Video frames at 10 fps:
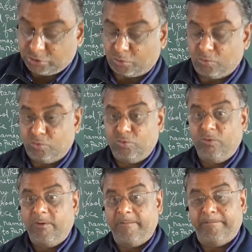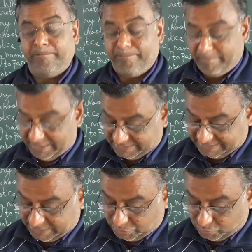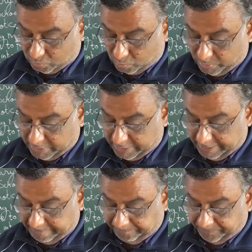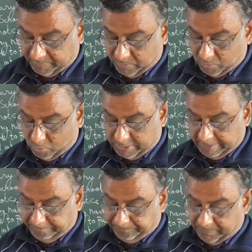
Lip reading: through message only. Okay.